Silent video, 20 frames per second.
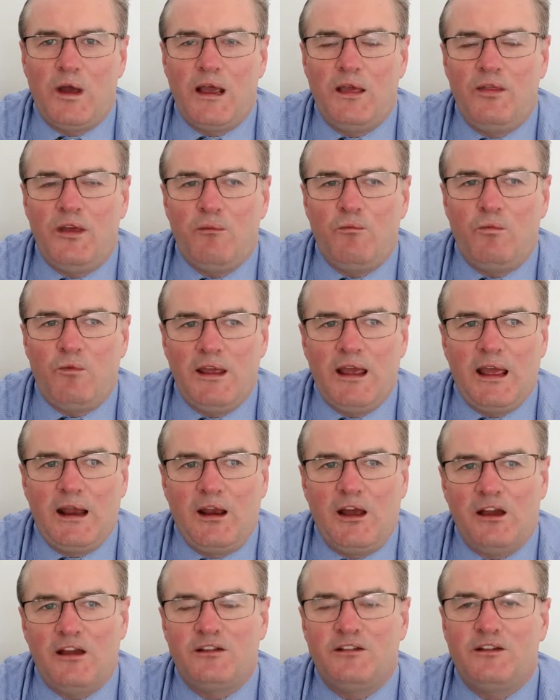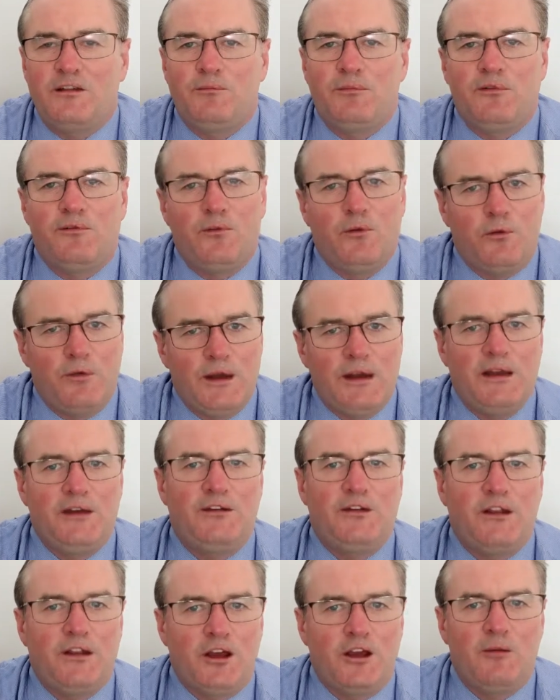way, then yeah, like I said before, we
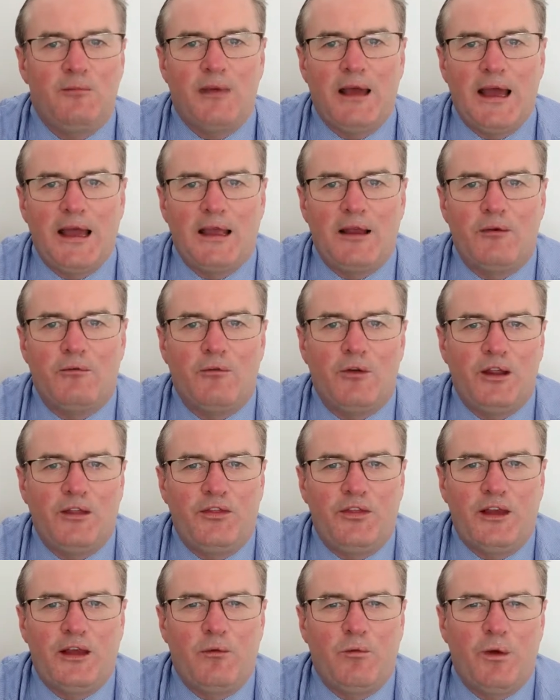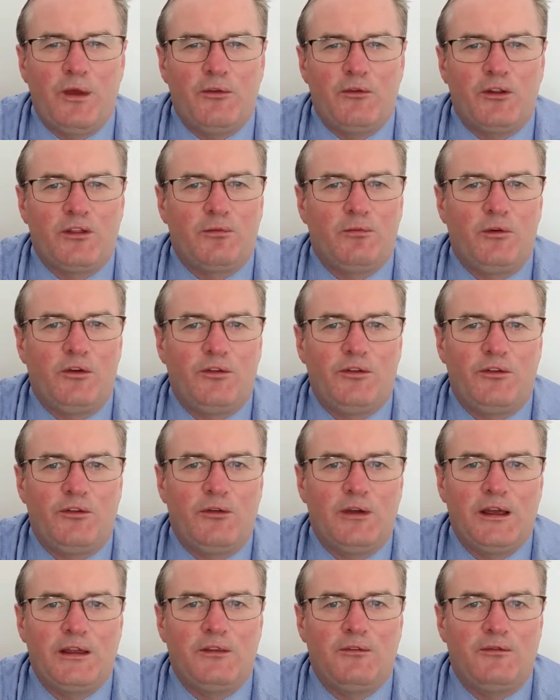need to go back and rethink whether it's worth
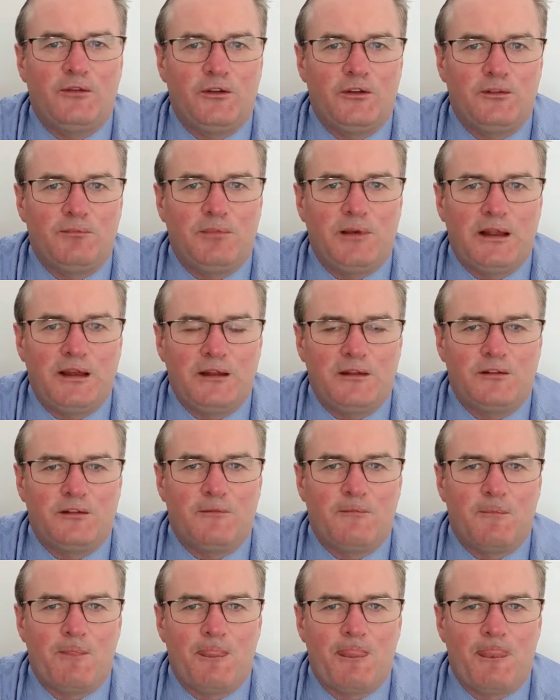doing in the first place.